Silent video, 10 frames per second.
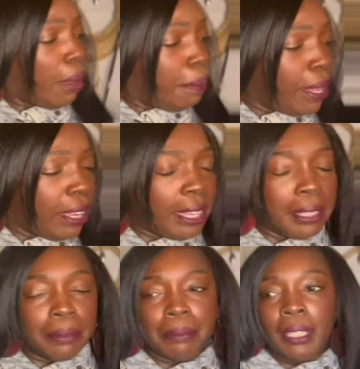but
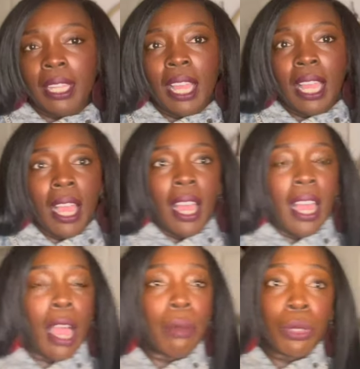um
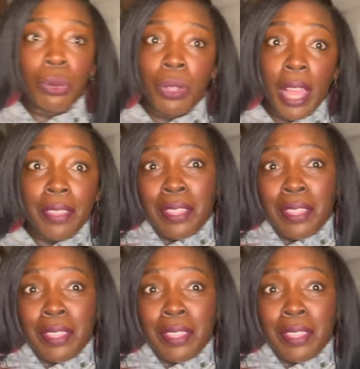I was well, I think the